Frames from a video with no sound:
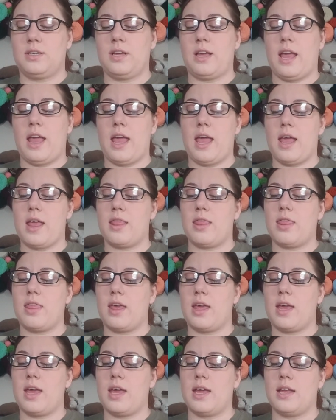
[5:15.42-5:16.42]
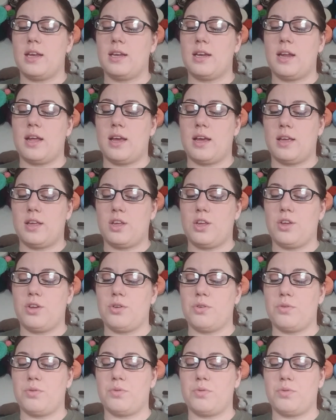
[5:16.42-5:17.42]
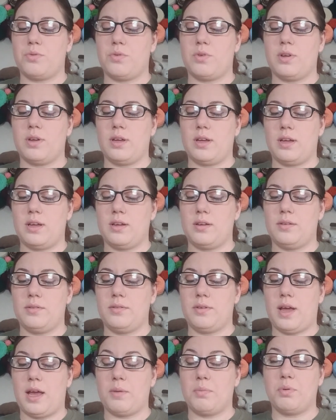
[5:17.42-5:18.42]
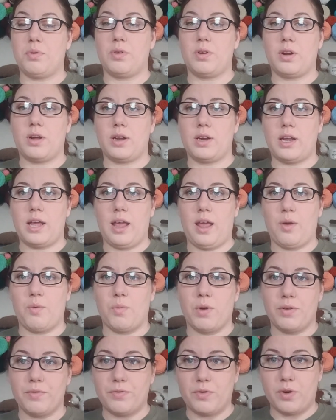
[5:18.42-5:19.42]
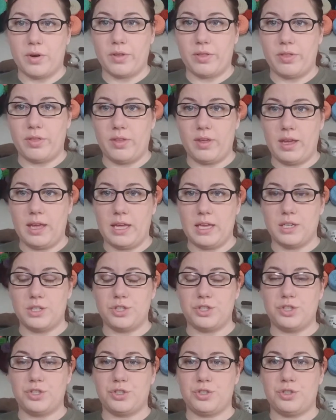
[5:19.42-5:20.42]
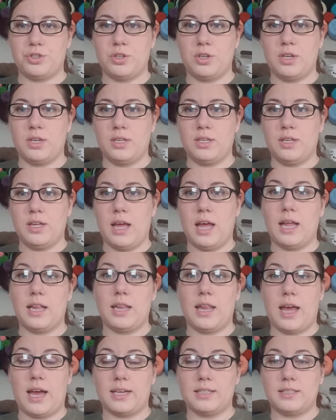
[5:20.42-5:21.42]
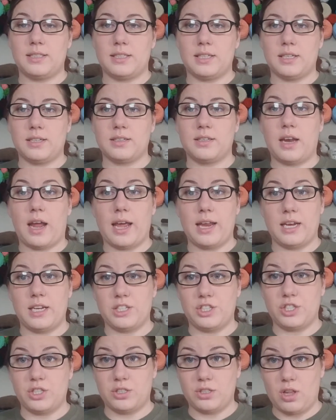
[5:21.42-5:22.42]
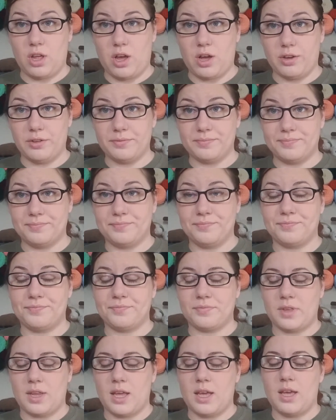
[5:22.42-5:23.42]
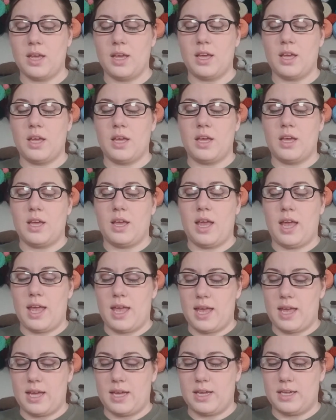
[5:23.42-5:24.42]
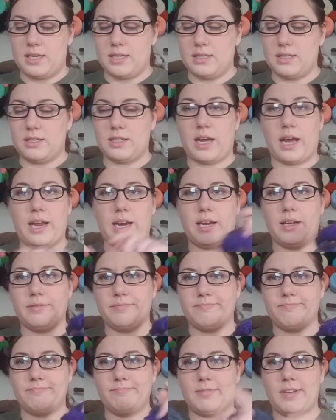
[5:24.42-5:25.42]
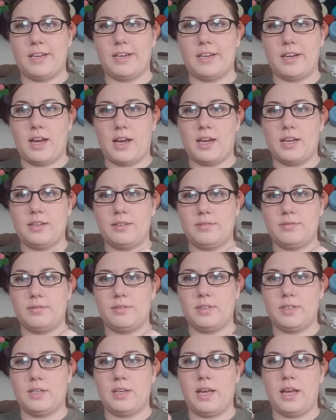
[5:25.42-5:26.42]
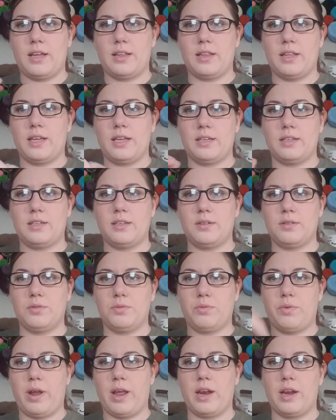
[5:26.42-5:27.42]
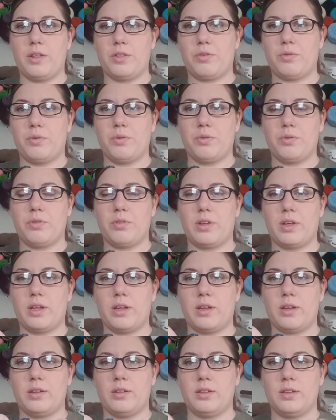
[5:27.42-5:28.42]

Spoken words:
And then you, I put on a 1/4 inch elastic, 9 inches long, and tied it in a knot, and then ran it through the